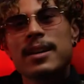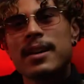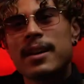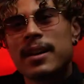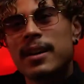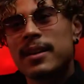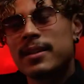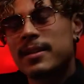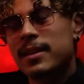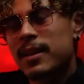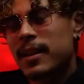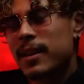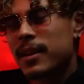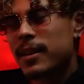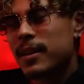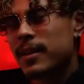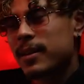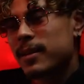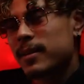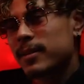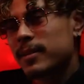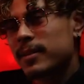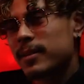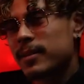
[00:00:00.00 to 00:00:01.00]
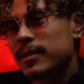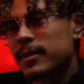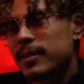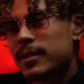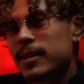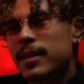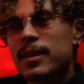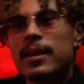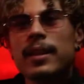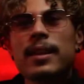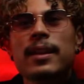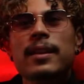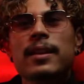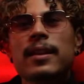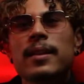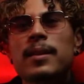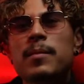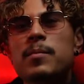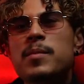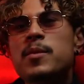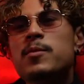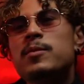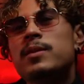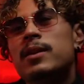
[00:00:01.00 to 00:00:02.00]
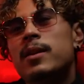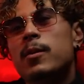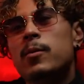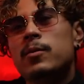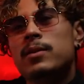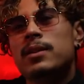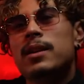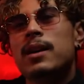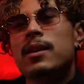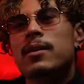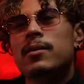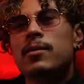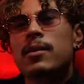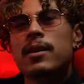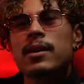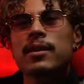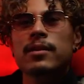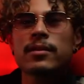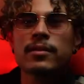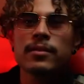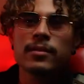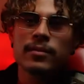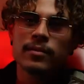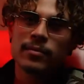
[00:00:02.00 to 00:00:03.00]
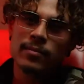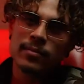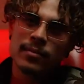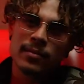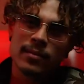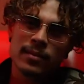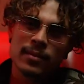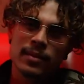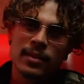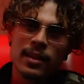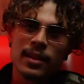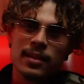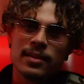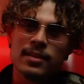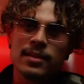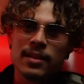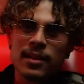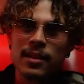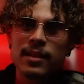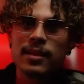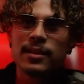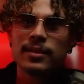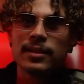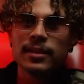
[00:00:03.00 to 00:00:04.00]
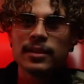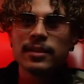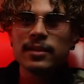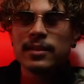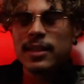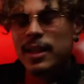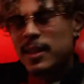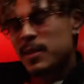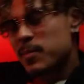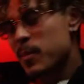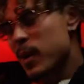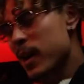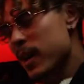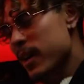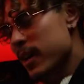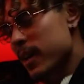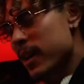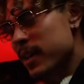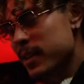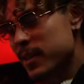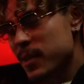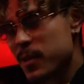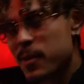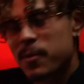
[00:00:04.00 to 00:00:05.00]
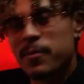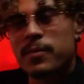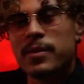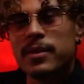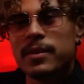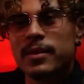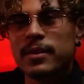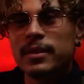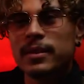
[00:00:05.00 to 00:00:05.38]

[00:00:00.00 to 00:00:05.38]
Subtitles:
It's like, and the music goes down, right? That's my idea of it.